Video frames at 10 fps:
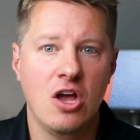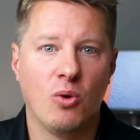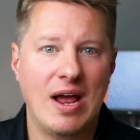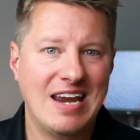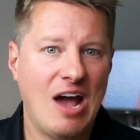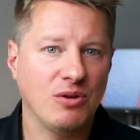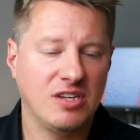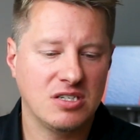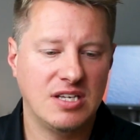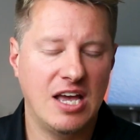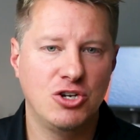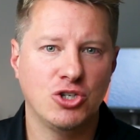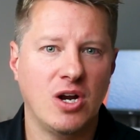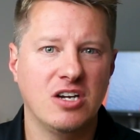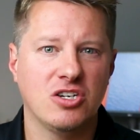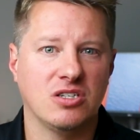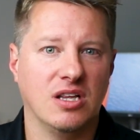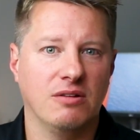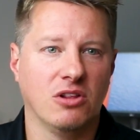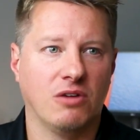Right now at this stage, you're trying to just
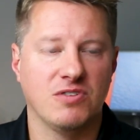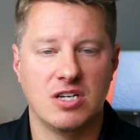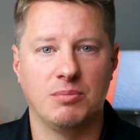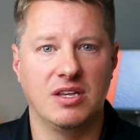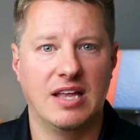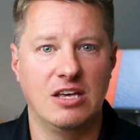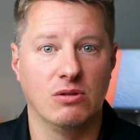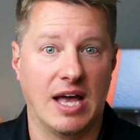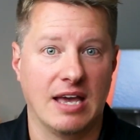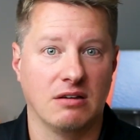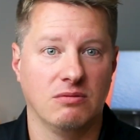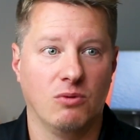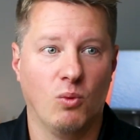look for something that you like.